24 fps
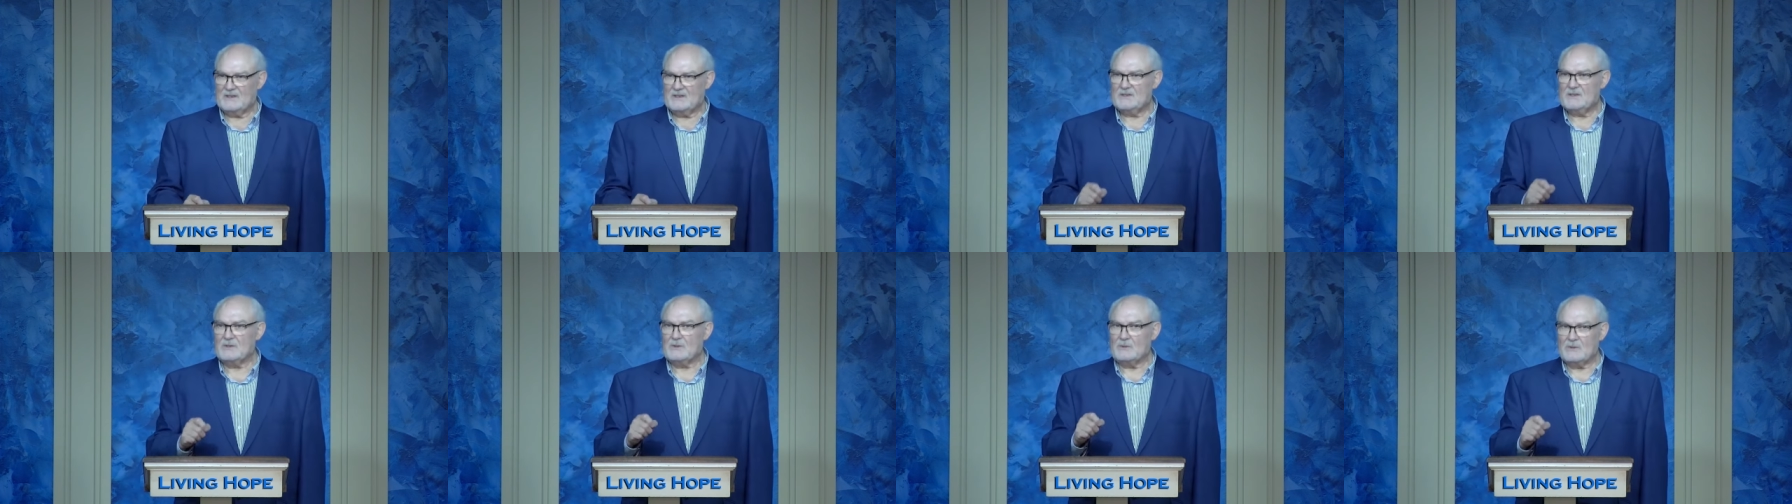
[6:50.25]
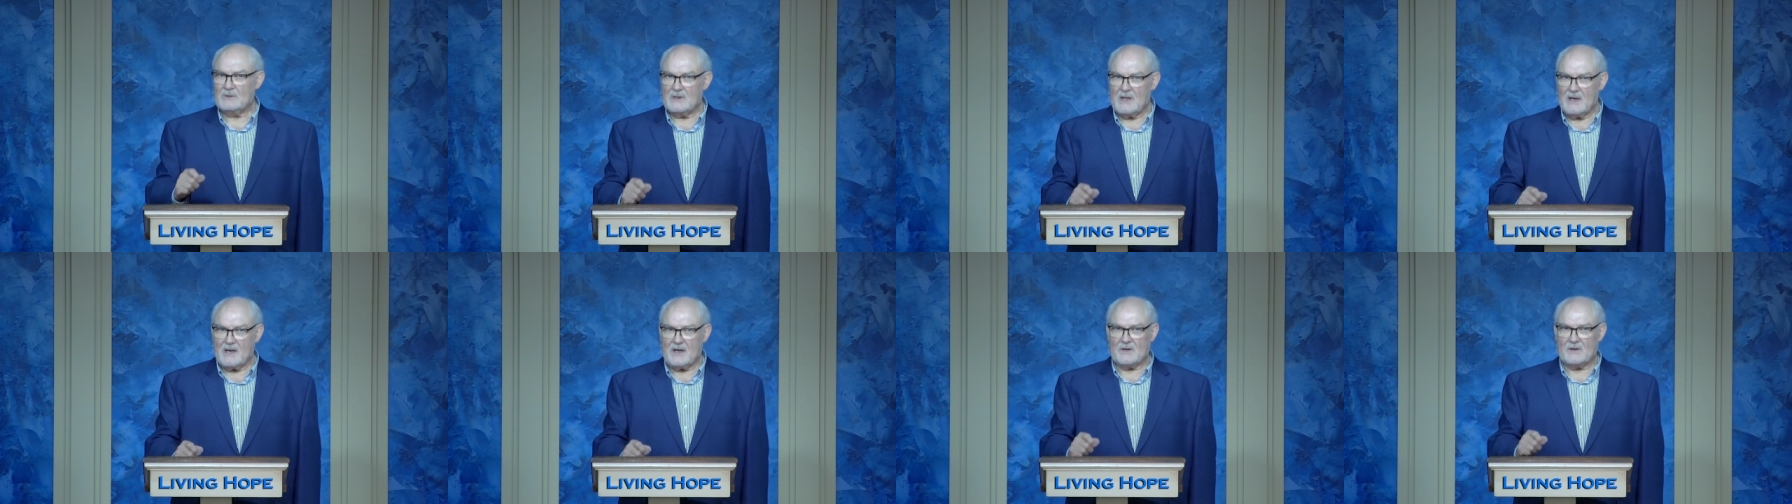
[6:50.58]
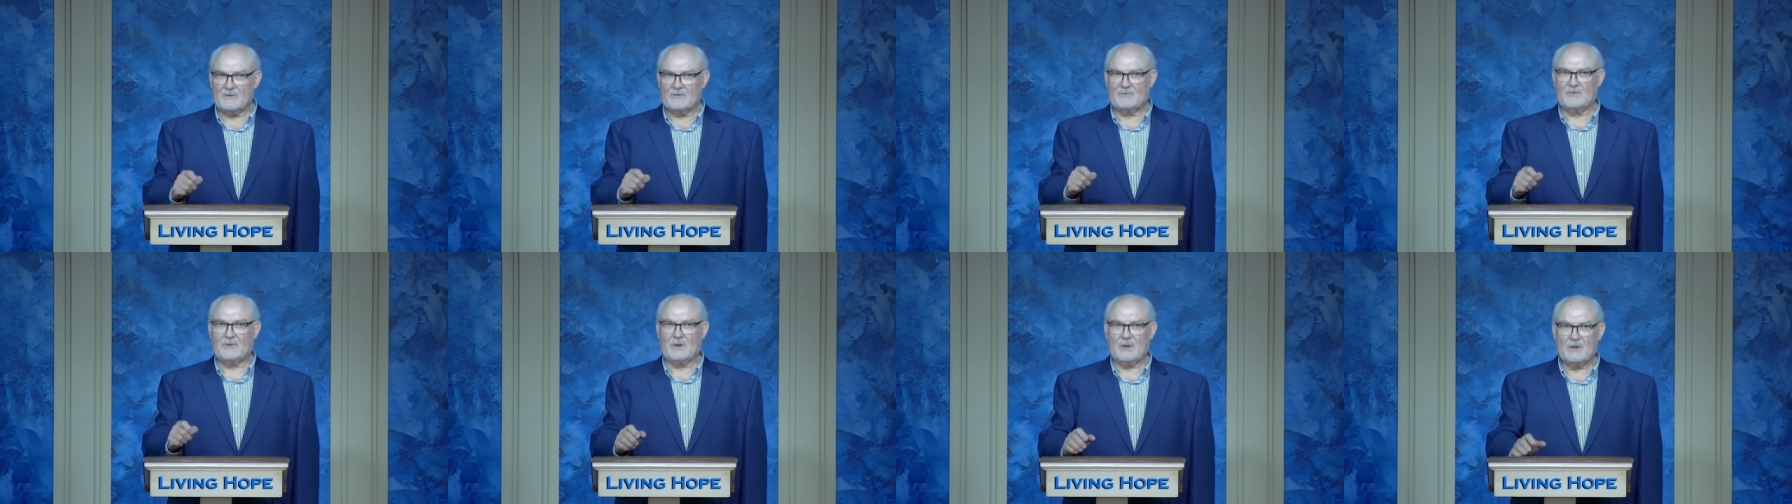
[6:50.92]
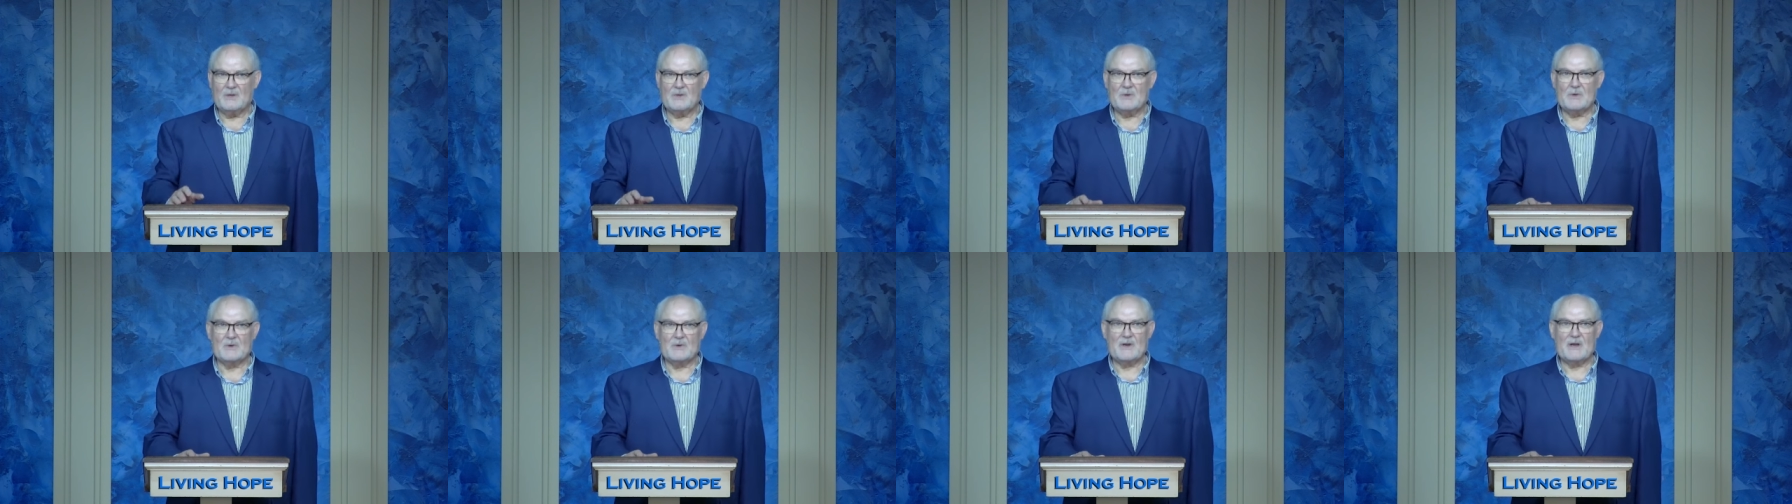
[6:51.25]
to love
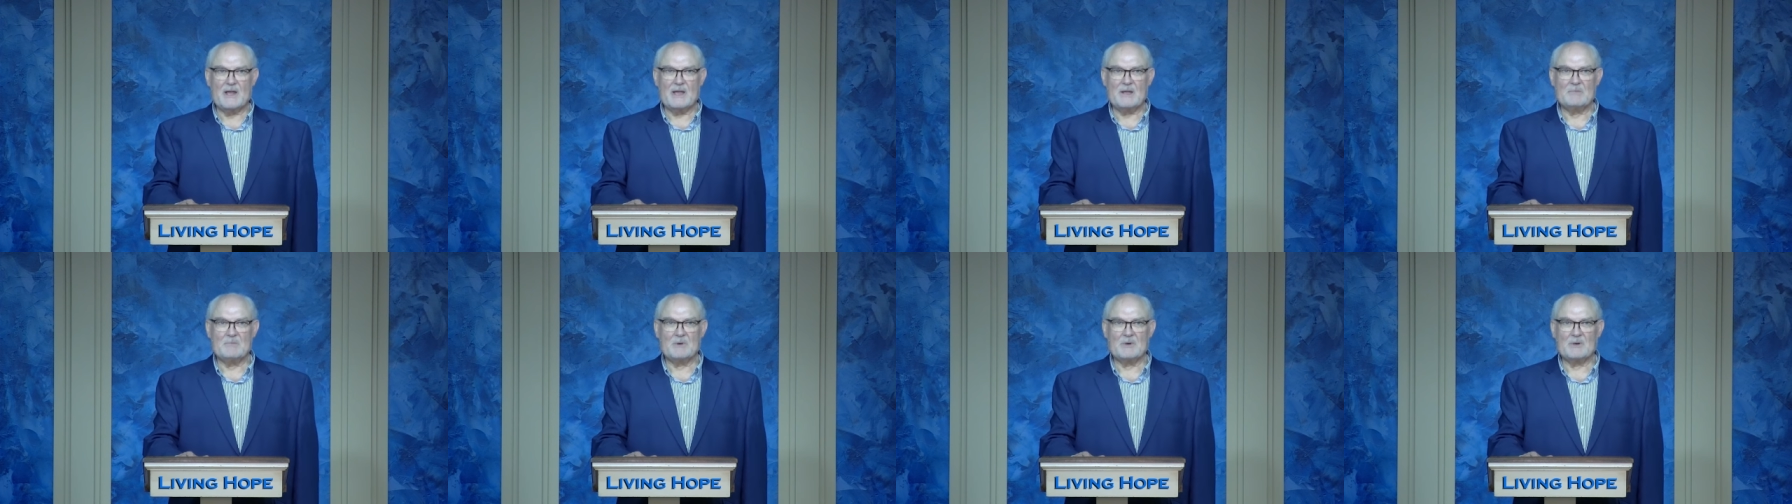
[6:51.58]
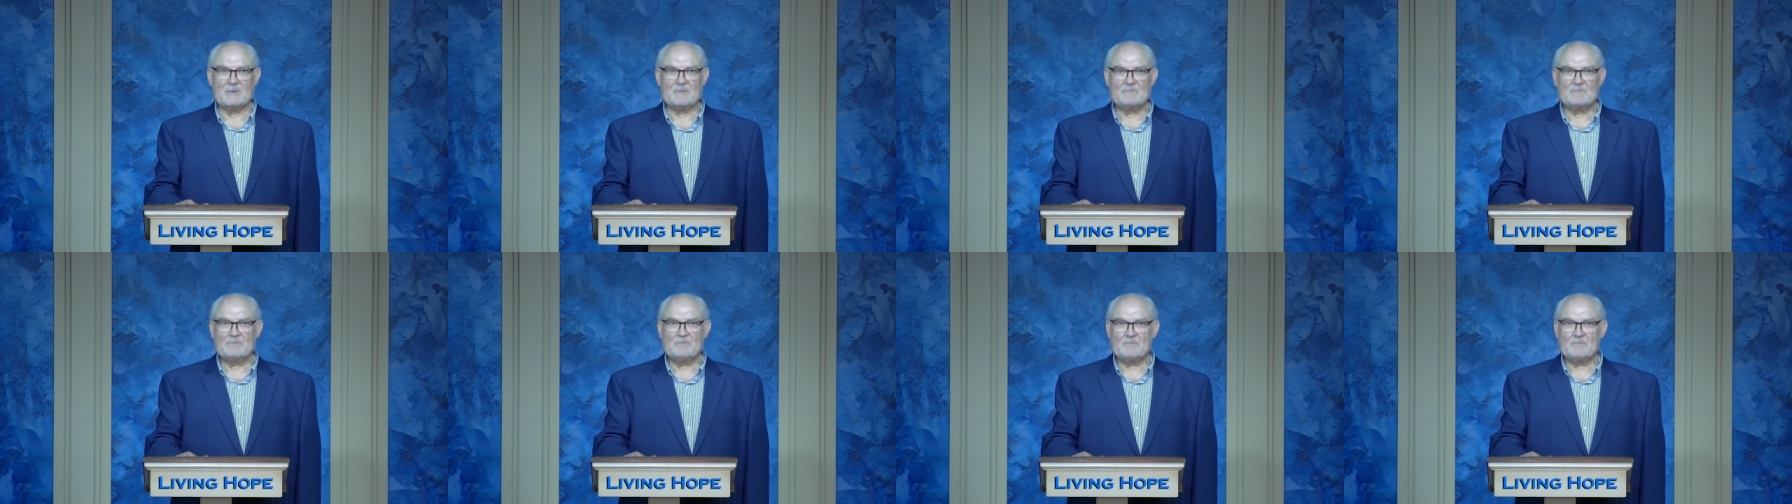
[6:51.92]
your neighbor.